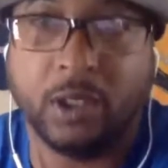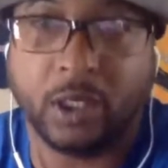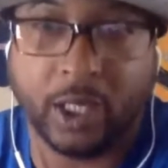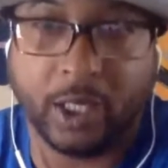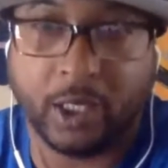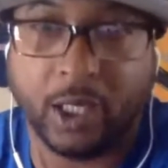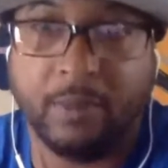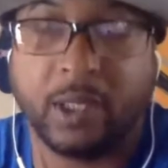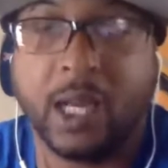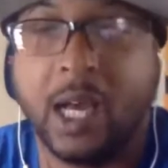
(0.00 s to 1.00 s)
The gang came
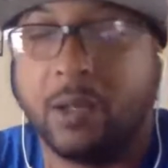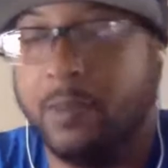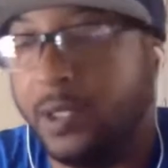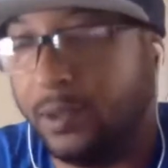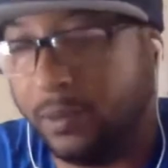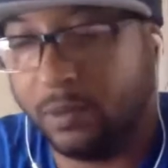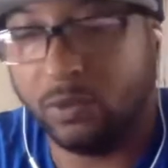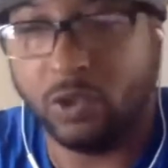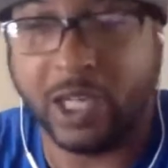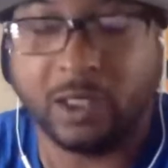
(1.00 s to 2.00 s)
and got him and
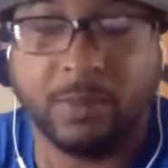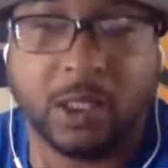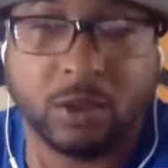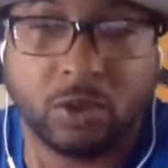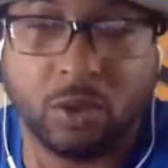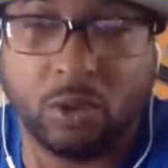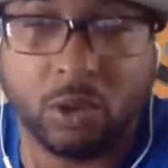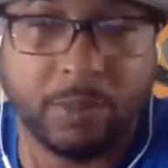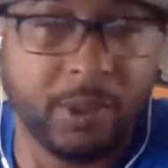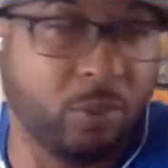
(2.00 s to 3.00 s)
dragged him out the store.
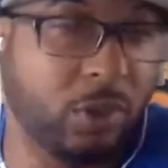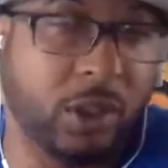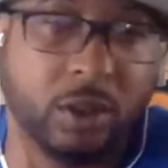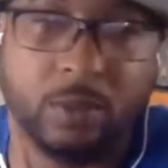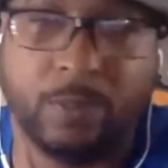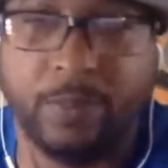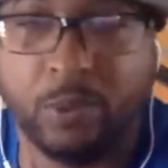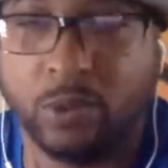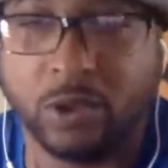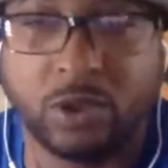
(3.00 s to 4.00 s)
The people in
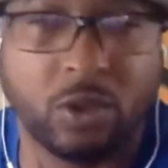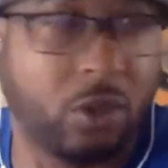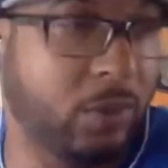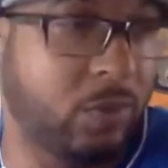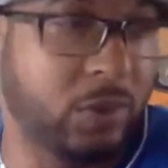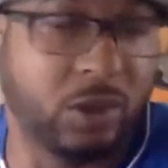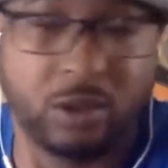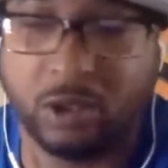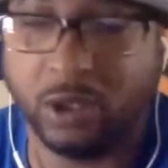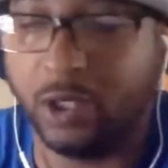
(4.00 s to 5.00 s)
the store, that was
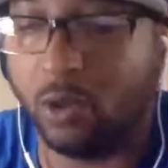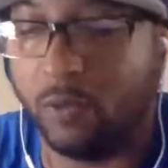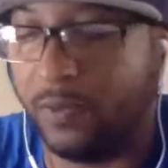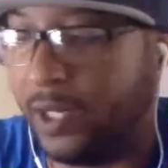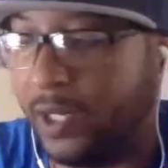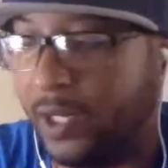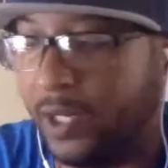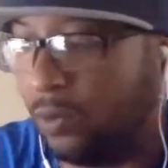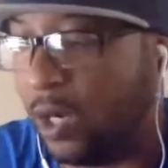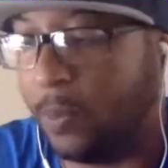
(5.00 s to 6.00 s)
to no avail,
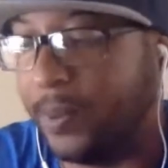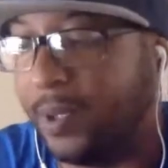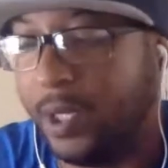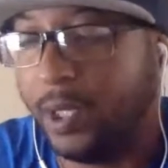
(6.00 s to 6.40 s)
no help.